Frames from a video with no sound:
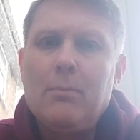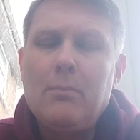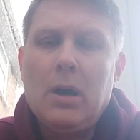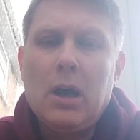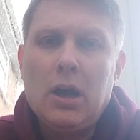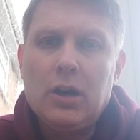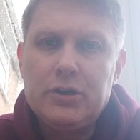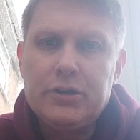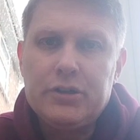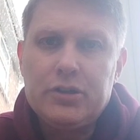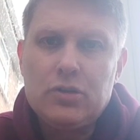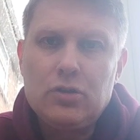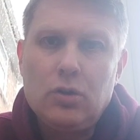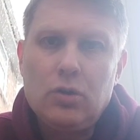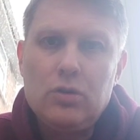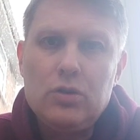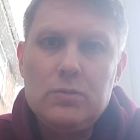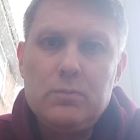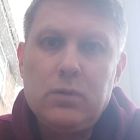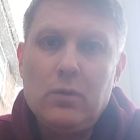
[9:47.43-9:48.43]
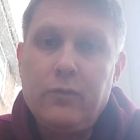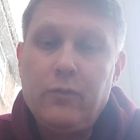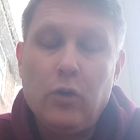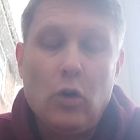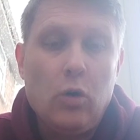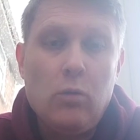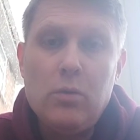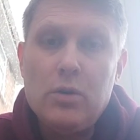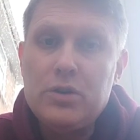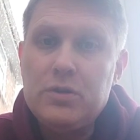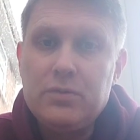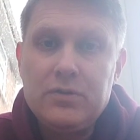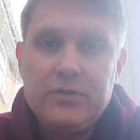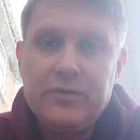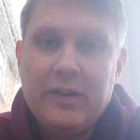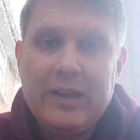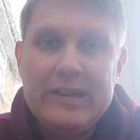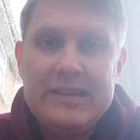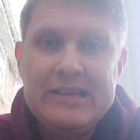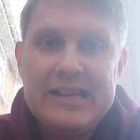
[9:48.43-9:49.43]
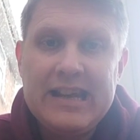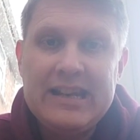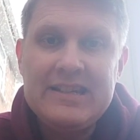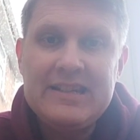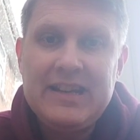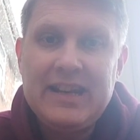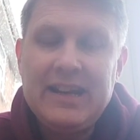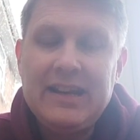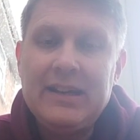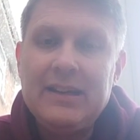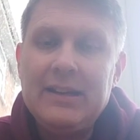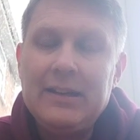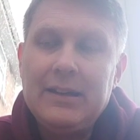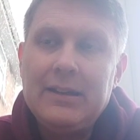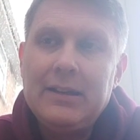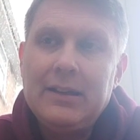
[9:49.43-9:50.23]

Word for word: Mark Strong's performance was fantastic.